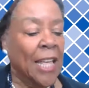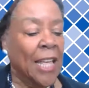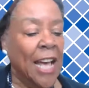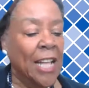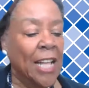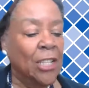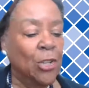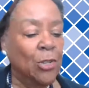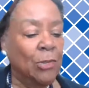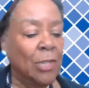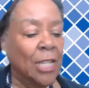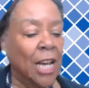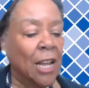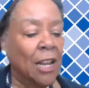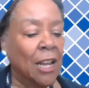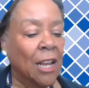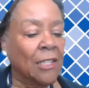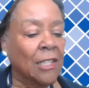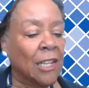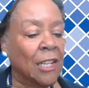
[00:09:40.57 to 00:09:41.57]
Can you
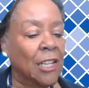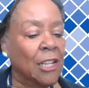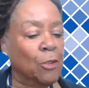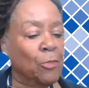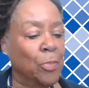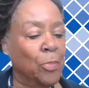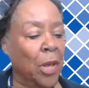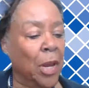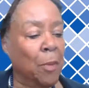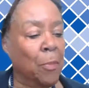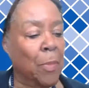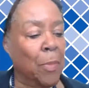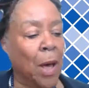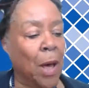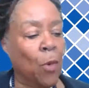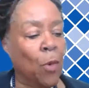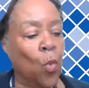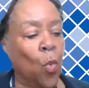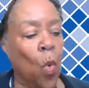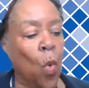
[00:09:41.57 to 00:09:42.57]
tell us a little bit
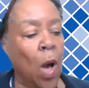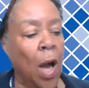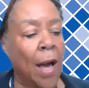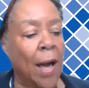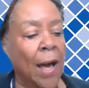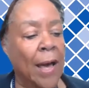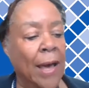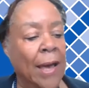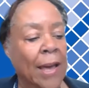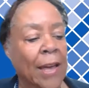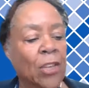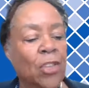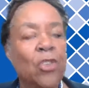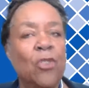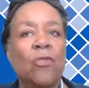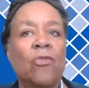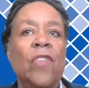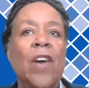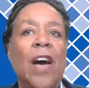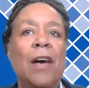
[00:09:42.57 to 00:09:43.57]
about why
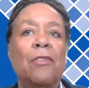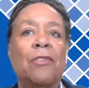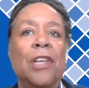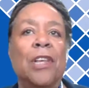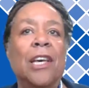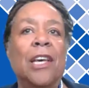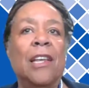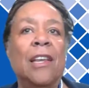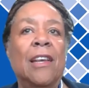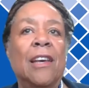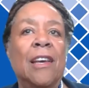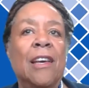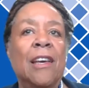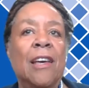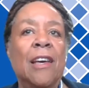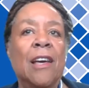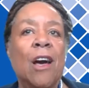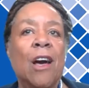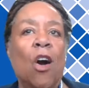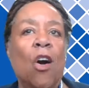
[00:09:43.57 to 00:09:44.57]
you founded
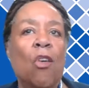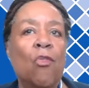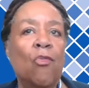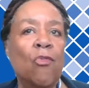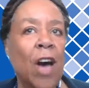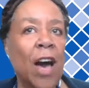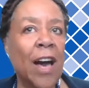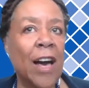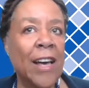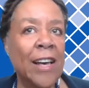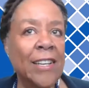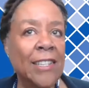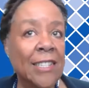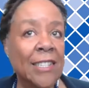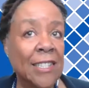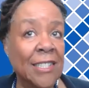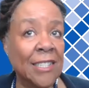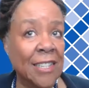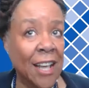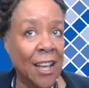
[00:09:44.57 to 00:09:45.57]

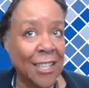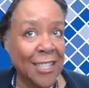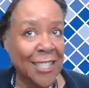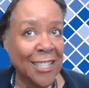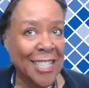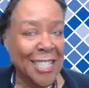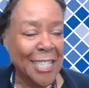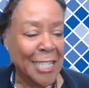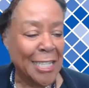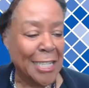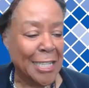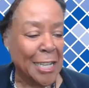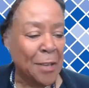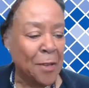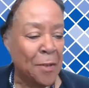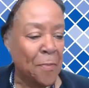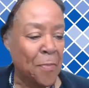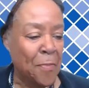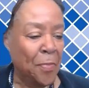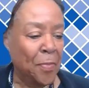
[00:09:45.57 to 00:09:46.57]
Horizons
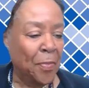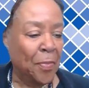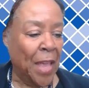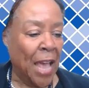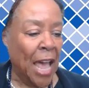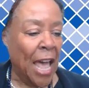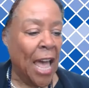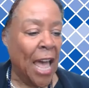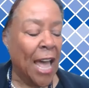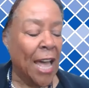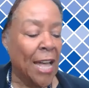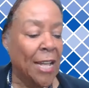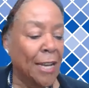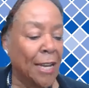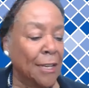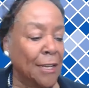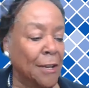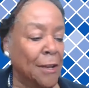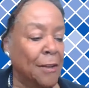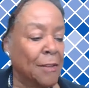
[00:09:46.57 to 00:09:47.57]

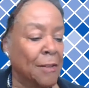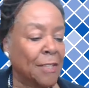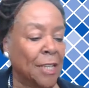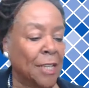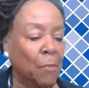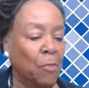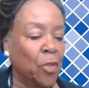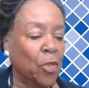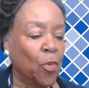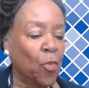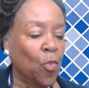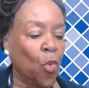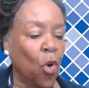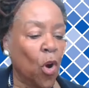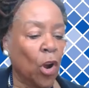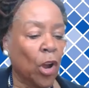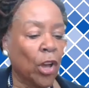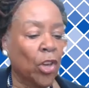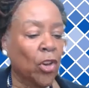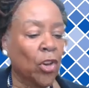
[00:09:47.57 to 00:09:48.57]
and some of the
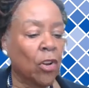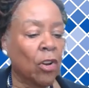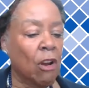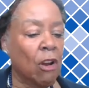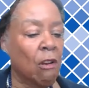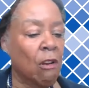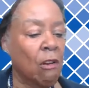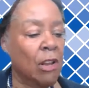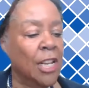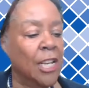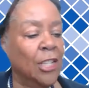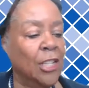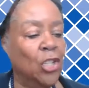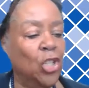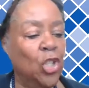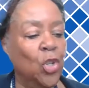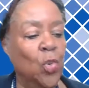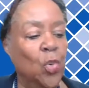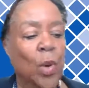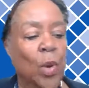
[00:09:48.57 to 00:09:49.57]
work you're currently
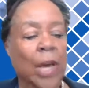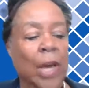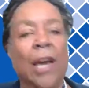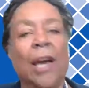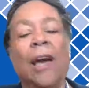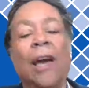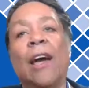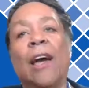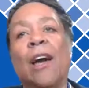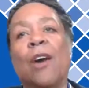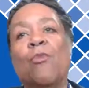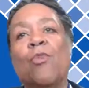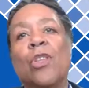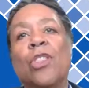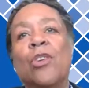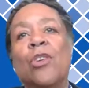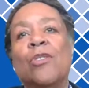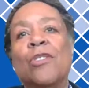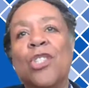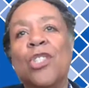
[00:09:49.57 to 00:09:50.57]
doing
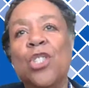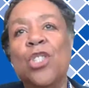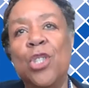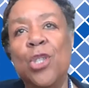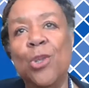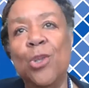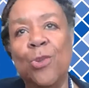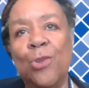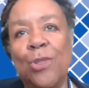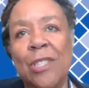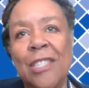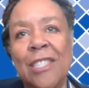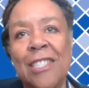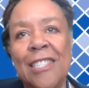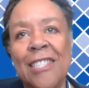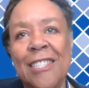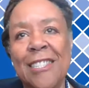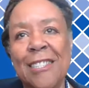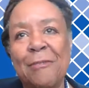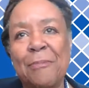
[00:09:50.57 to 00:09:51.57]
with your
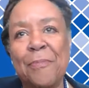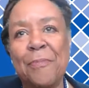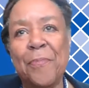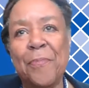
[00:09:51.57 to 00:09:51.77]
students?